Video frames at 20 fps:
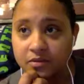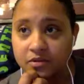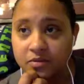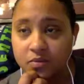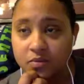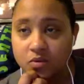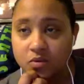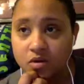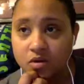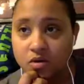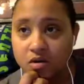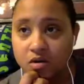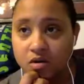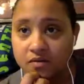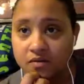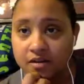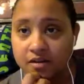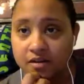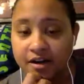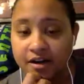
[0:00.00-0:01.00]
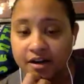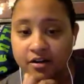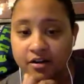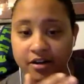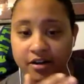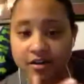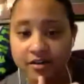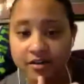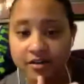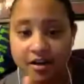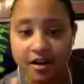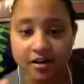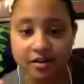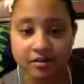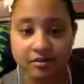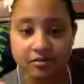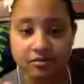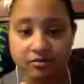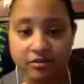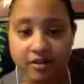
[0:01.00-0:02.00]
more of an arrogant kind
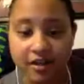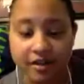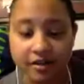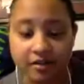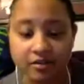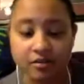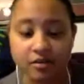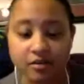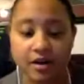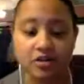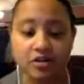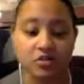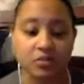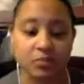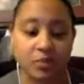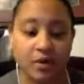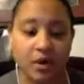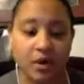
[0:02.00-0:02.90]
of like, I just bought